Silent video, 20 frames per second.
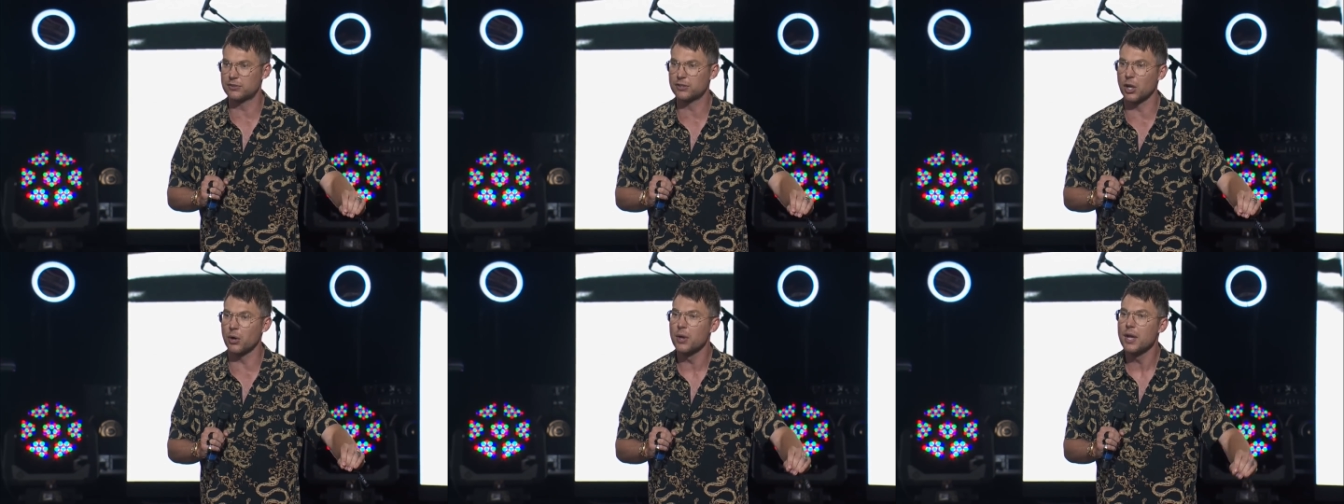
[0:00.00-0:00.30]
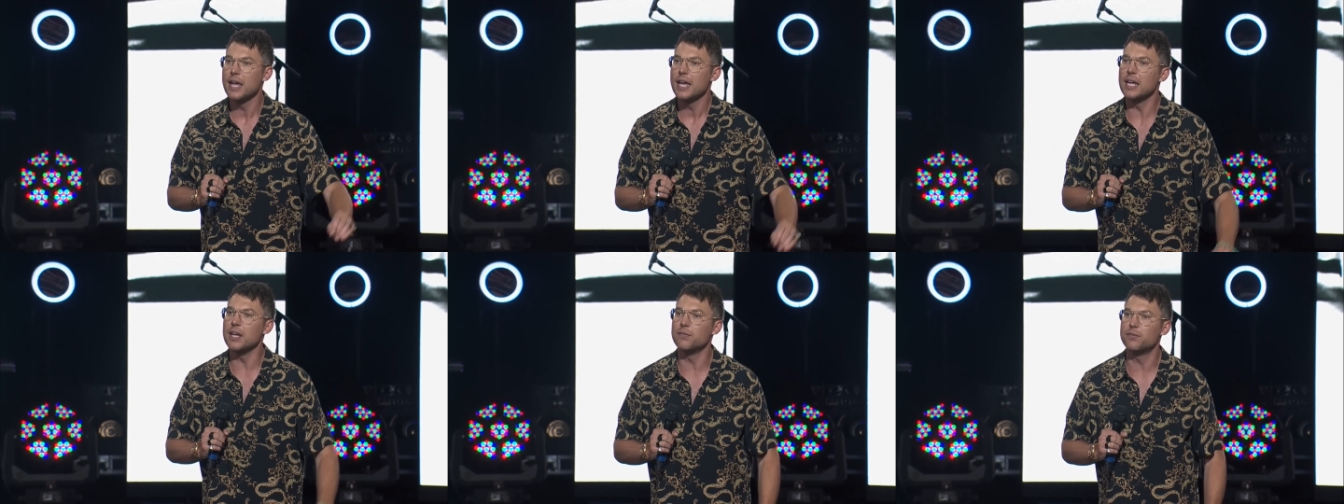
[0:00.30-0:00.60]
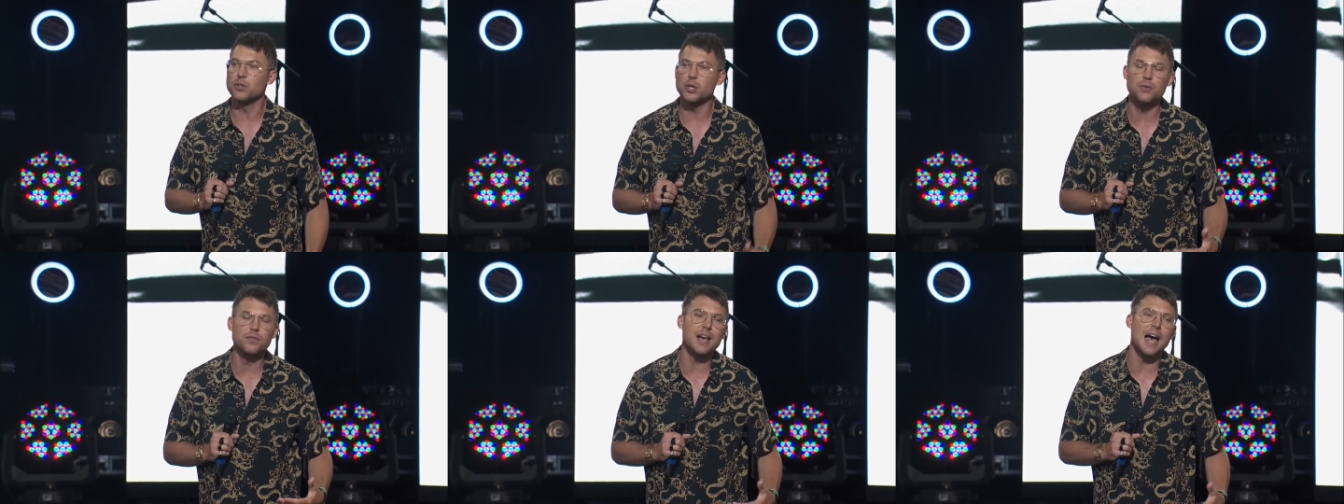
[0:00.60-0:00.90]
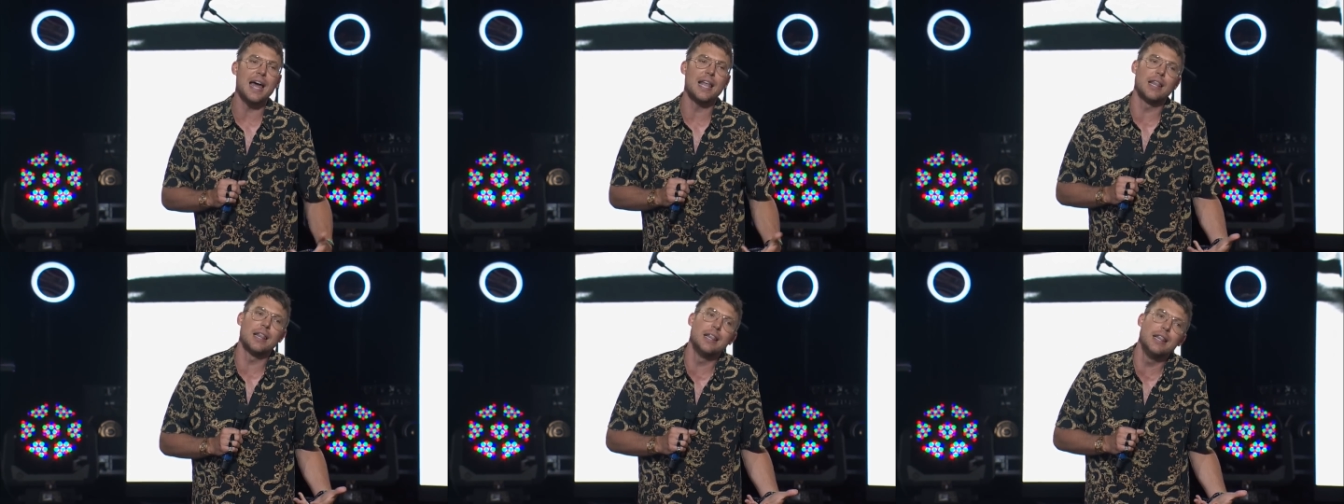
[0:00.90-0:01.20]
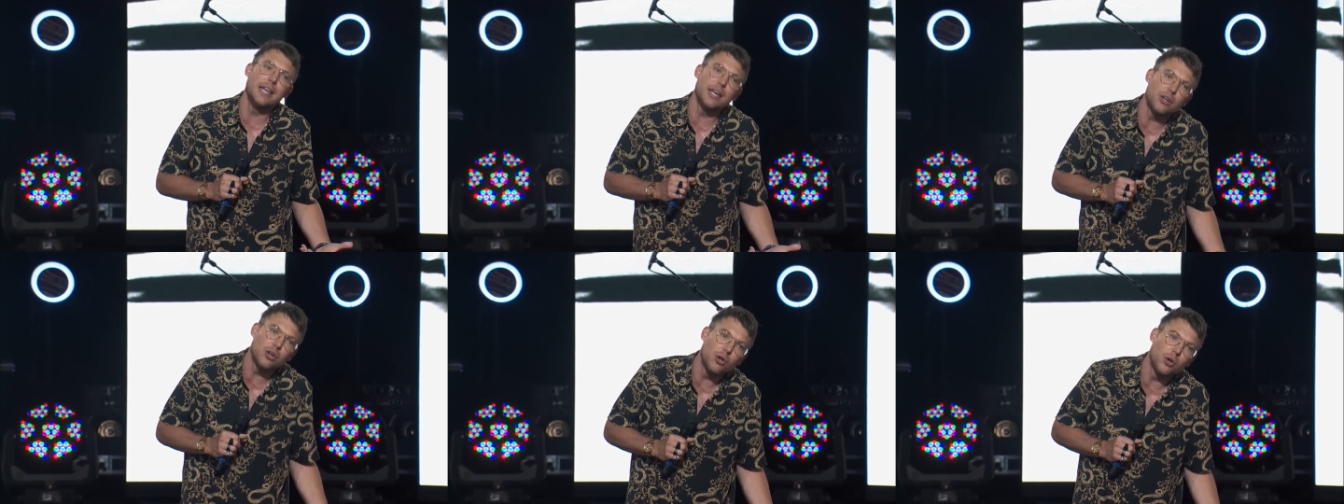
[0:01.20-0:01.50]
So if you've got
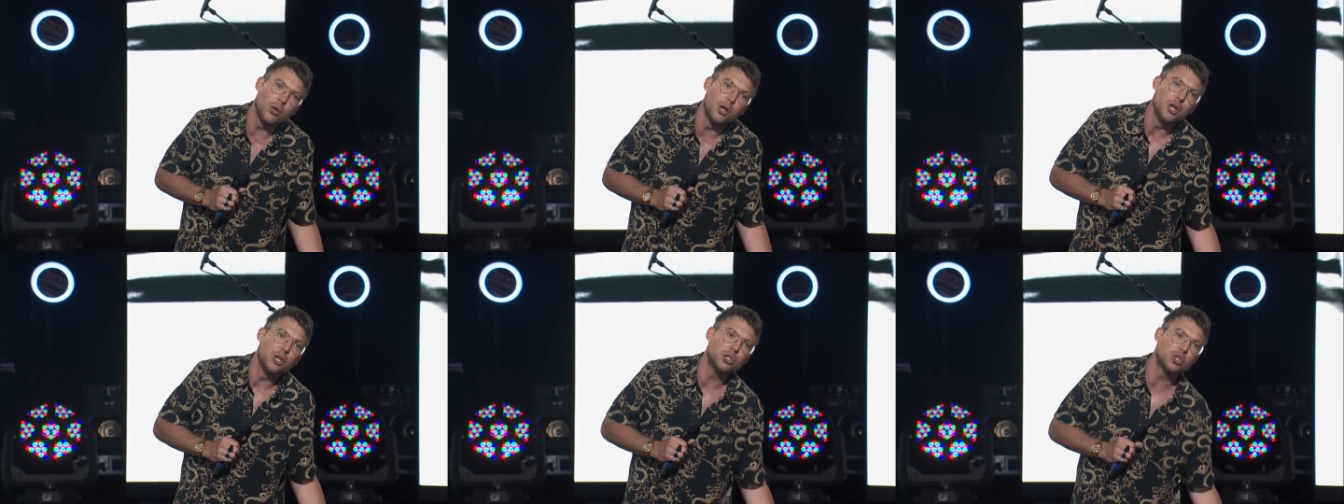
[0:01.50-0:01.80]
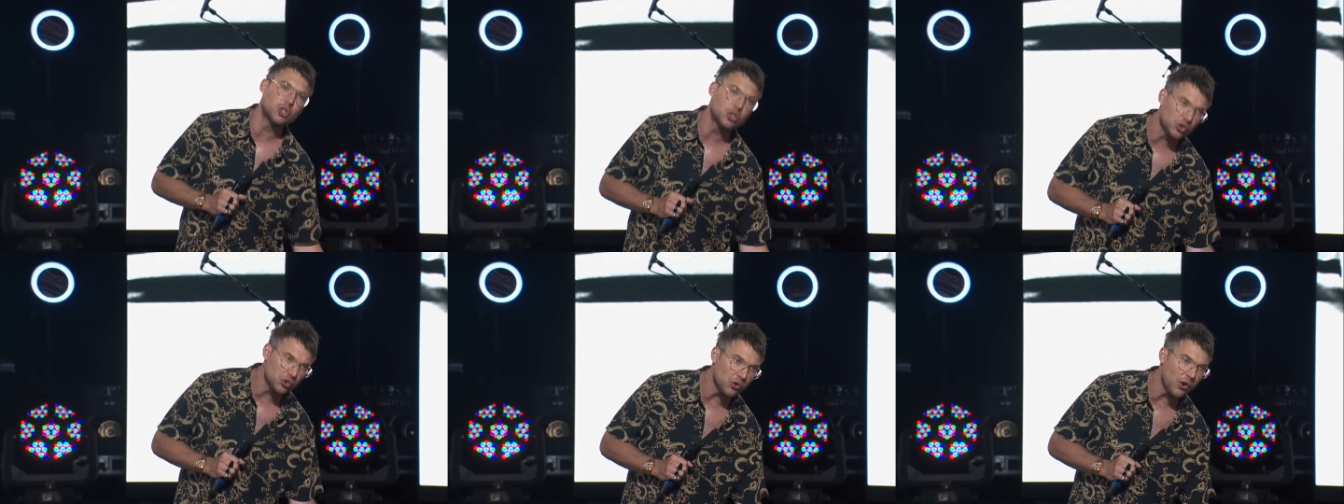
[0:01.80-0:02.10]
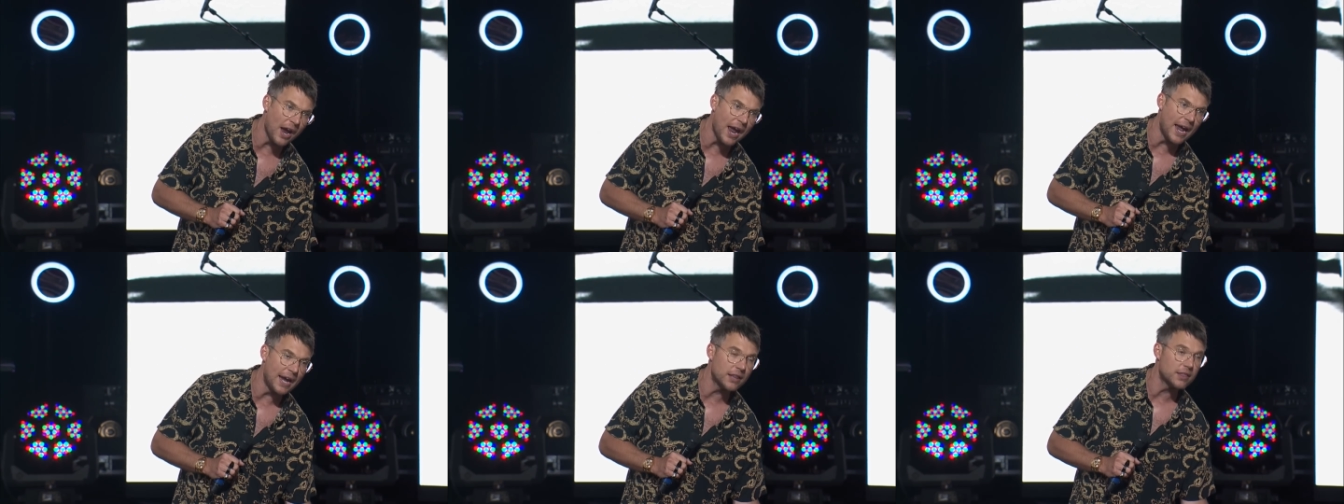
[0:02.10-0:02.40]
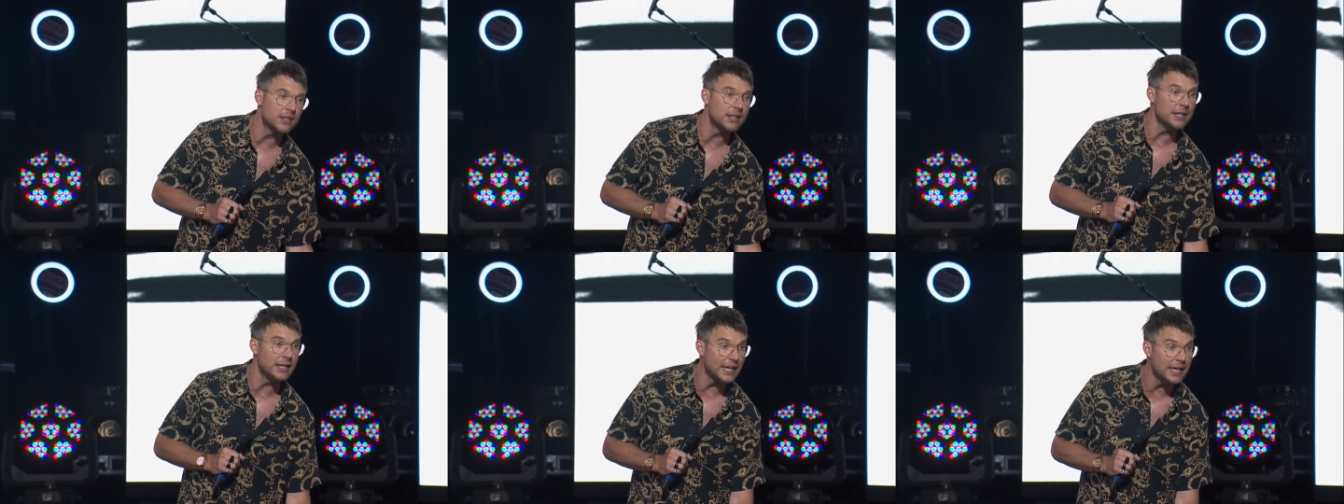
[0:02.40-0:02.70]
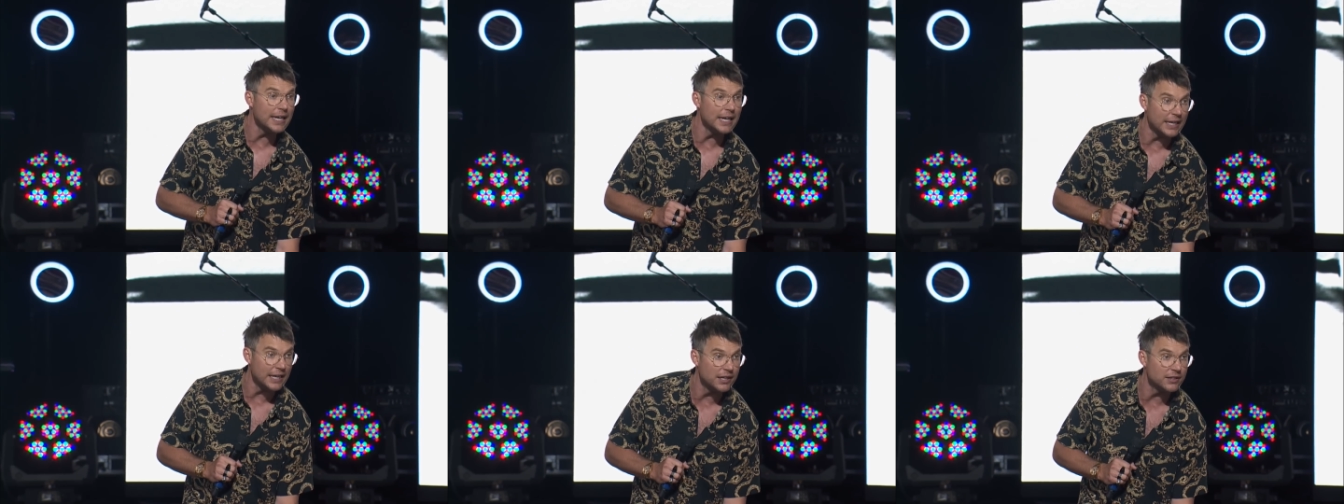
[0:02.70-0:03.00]
little strength,
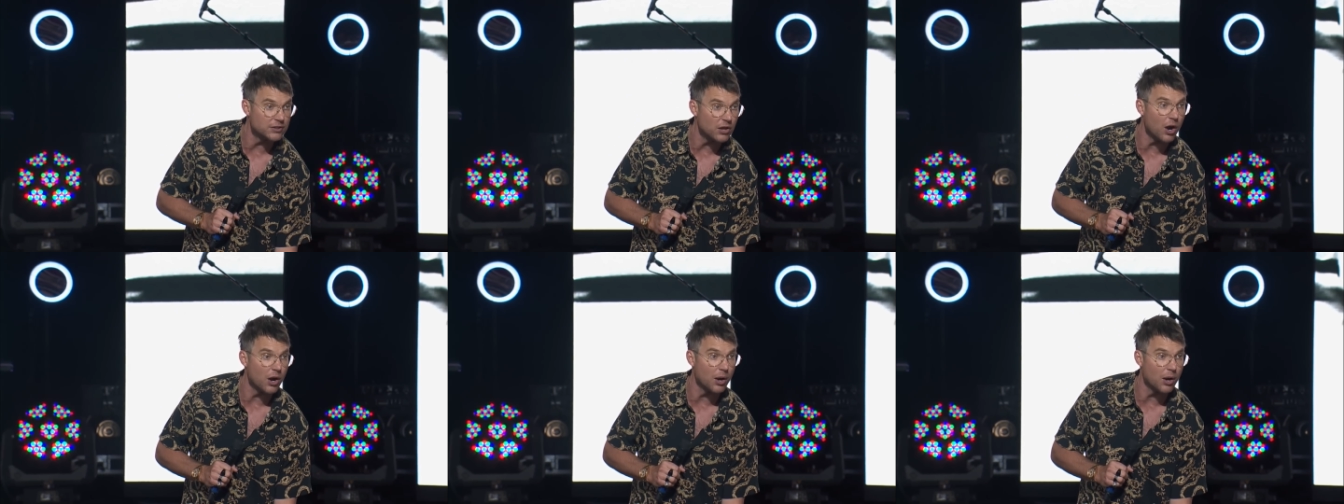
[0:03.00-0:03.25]
knees